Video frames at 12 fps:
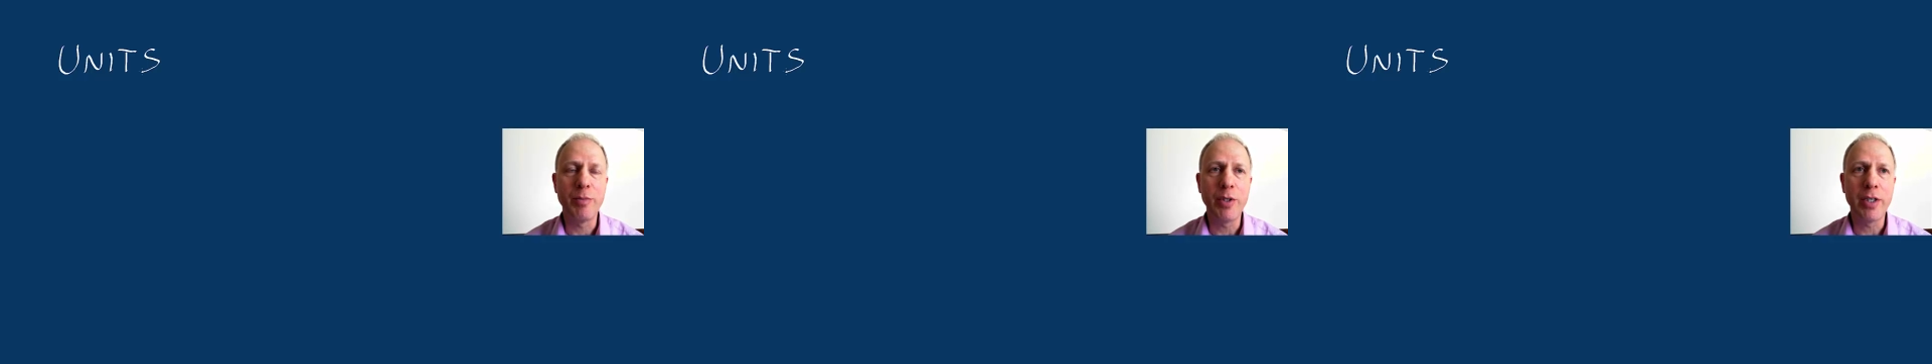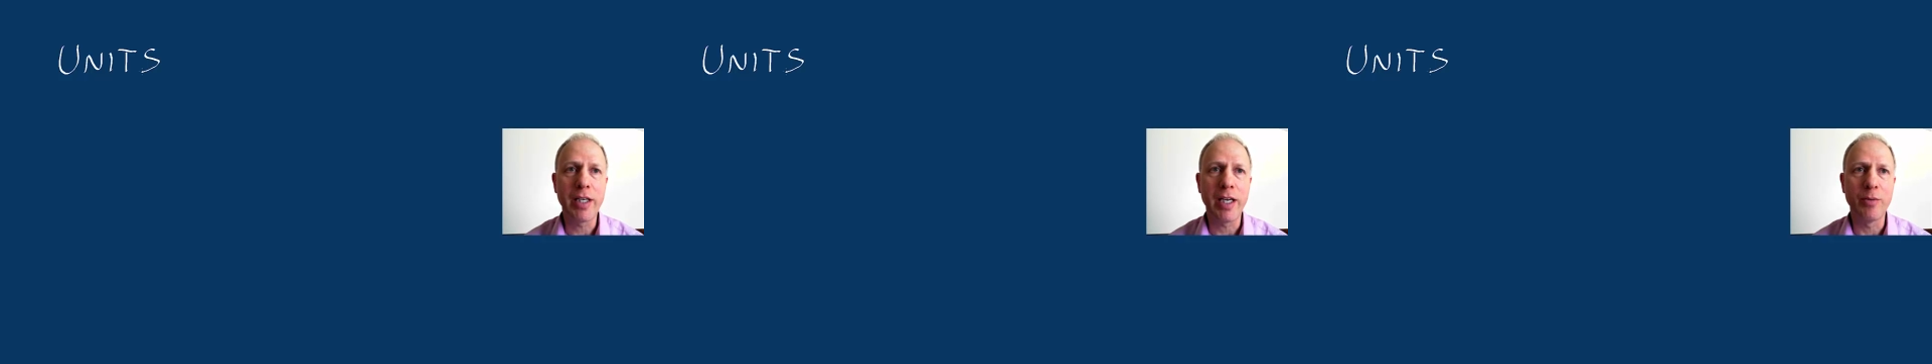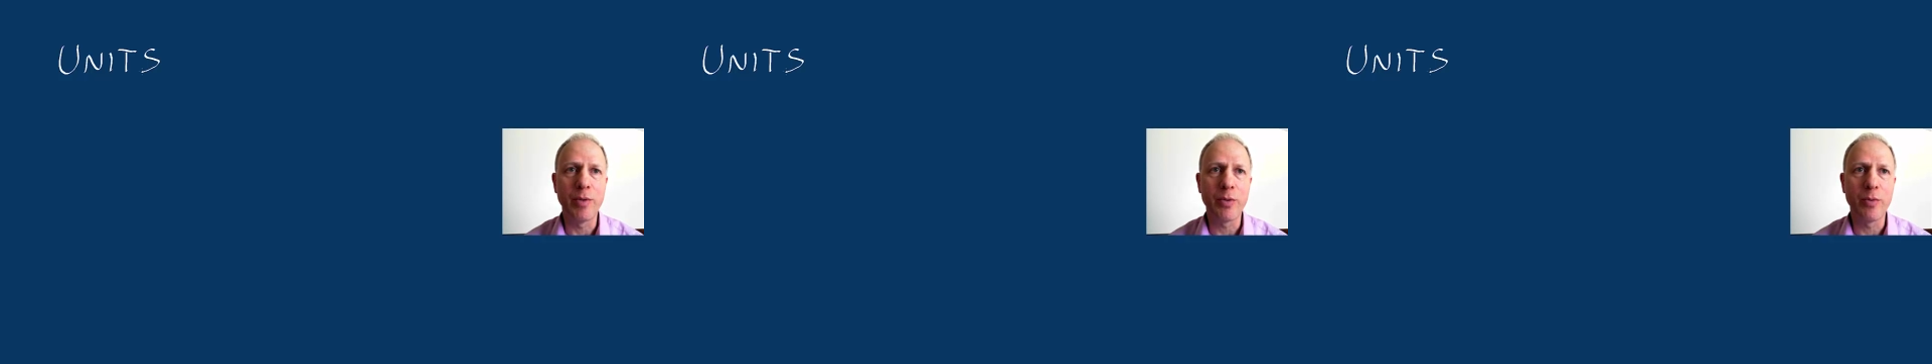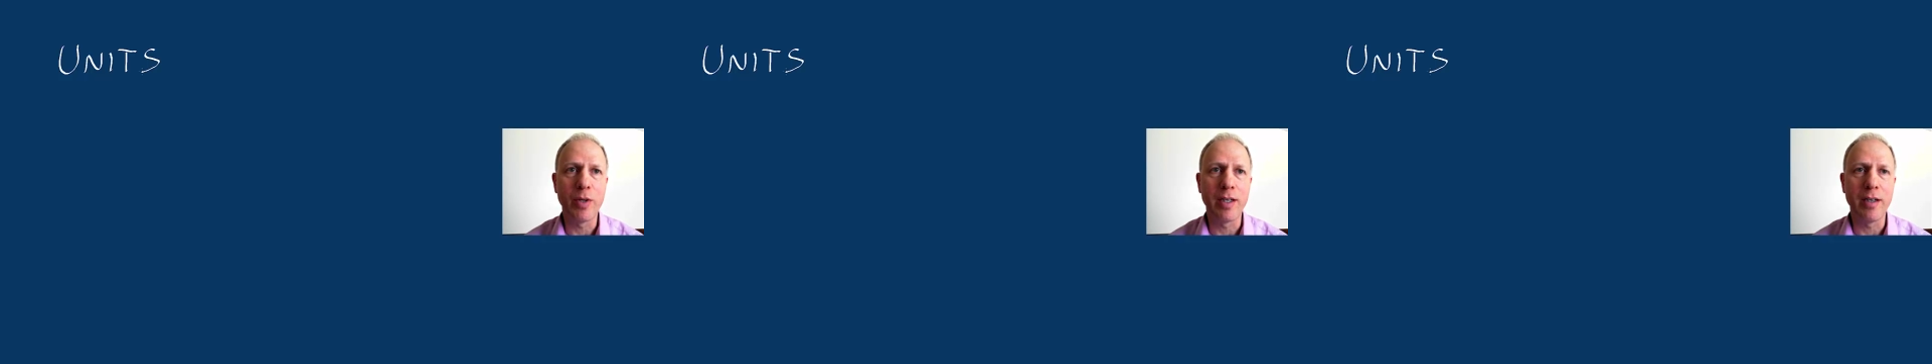to
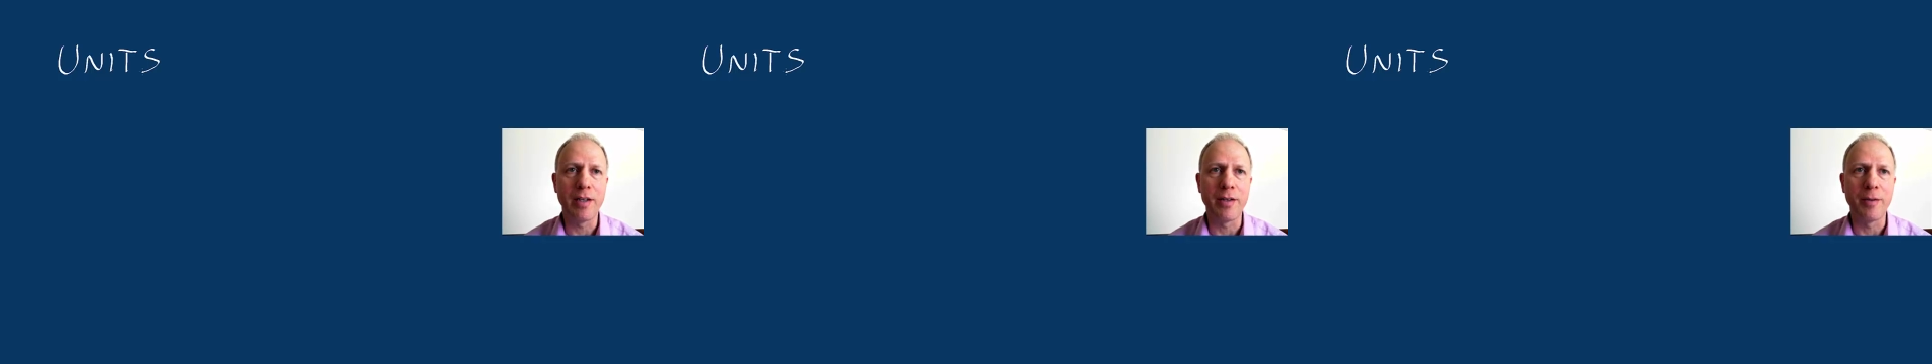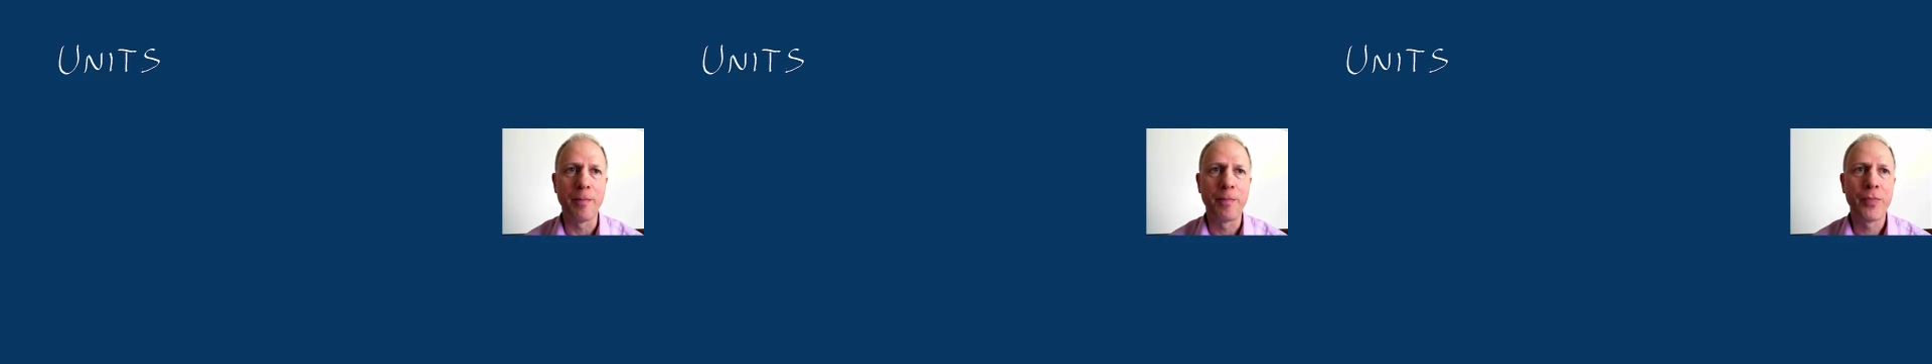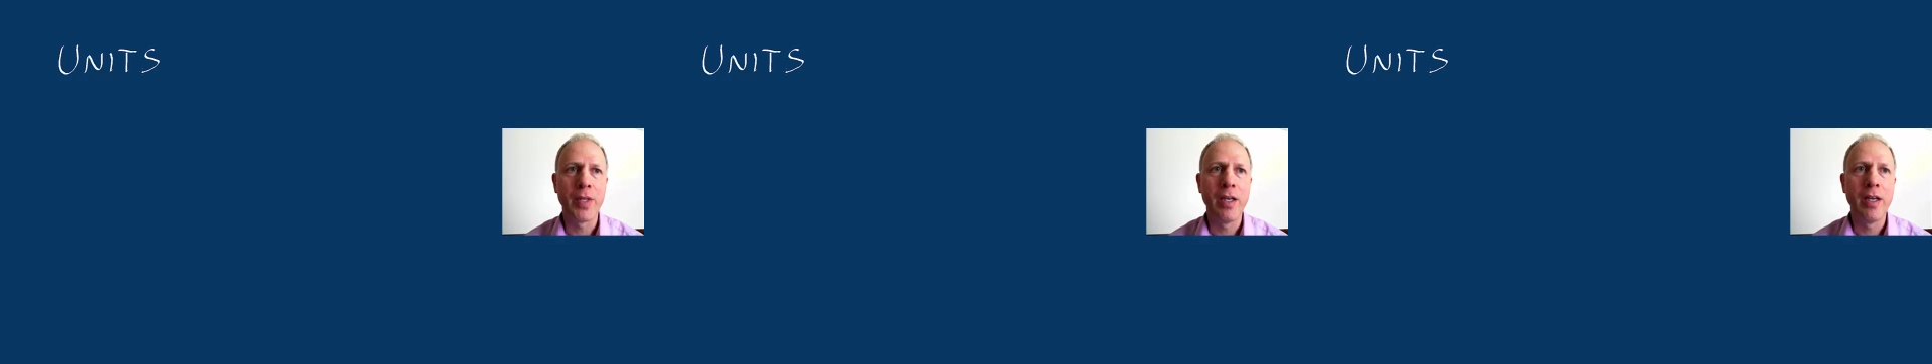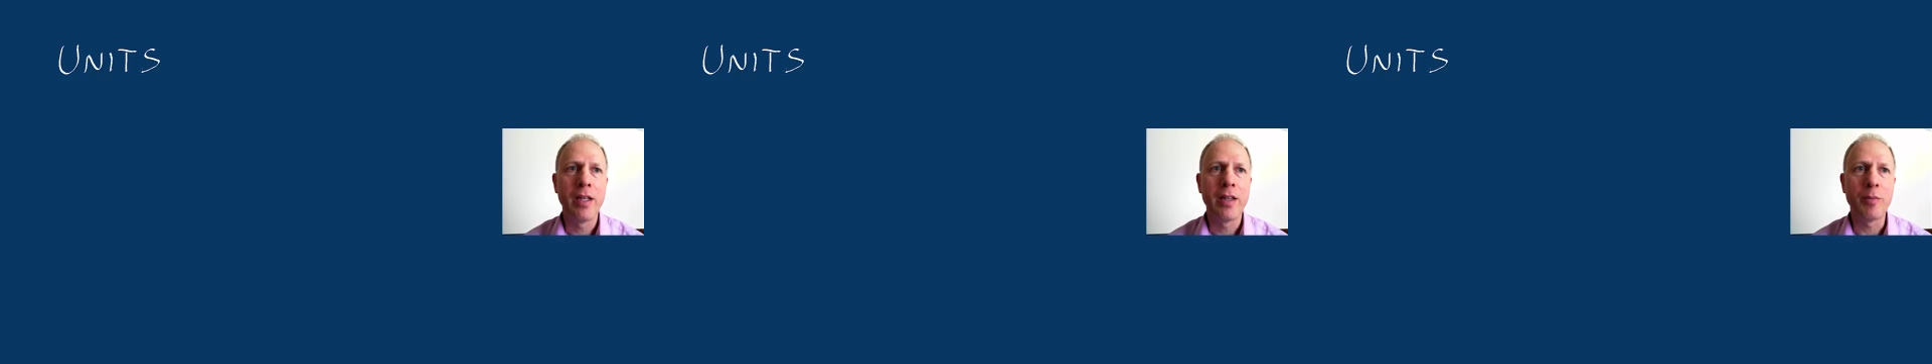communicate with one another.